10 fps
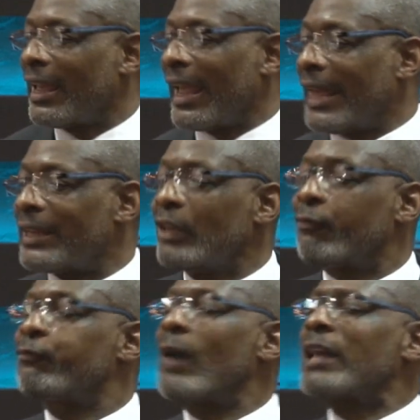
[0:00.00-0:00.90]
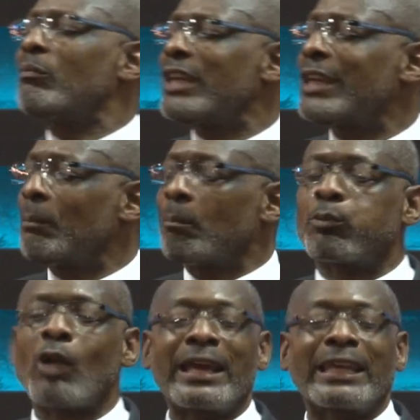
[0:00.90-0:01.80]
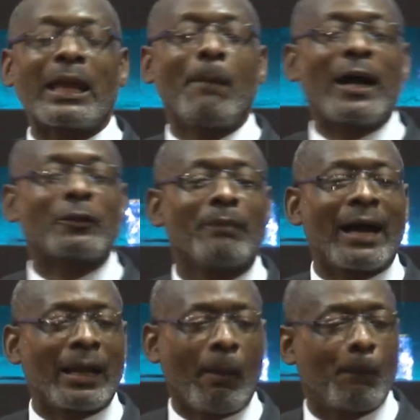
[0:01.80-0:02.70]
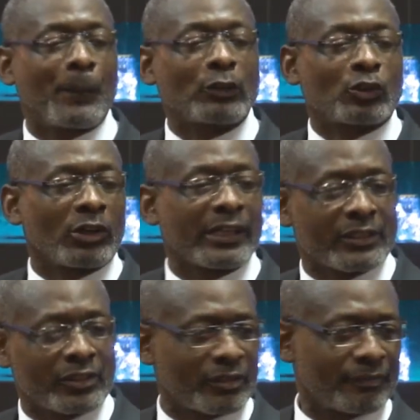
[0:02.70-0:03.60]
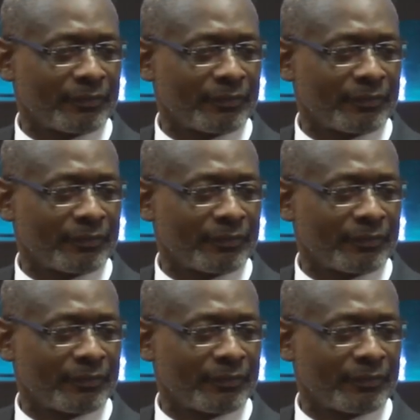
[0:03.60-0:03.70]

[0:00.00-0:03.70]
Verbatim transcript: and he found me bragging about my petrolness.